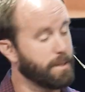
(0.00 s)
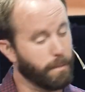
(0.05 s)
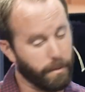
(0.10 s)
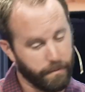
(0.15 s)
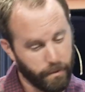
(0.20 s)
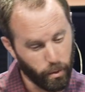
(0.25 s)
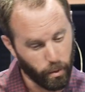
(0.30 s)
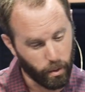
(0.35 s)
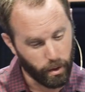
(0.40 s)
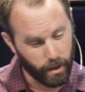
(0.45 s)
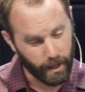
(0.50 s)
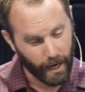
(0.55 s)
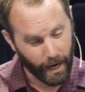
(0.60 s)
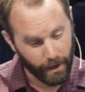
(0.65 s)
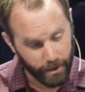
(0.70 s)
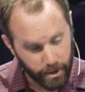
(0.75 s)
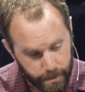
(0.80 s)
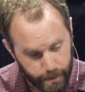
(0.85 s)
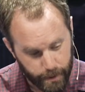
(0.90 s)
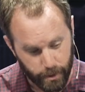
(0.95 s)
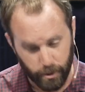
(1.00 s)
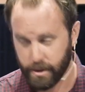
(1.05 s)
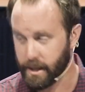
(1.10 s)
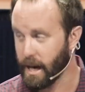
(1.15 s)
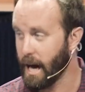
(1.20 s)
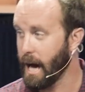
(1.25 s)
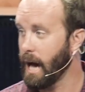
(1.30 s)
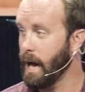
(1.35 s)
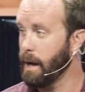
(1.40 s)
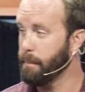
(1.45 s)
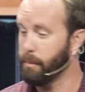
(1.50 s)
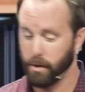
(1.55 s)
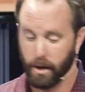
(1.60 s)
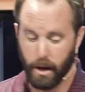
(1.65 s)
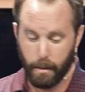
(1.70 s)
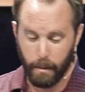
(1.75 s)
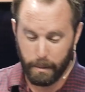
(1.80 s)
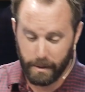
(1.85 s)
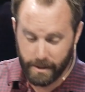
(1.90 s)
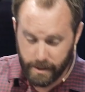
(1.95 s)
some of your how you spend your time, or
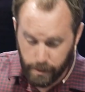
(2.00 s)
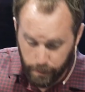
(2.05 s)
maybe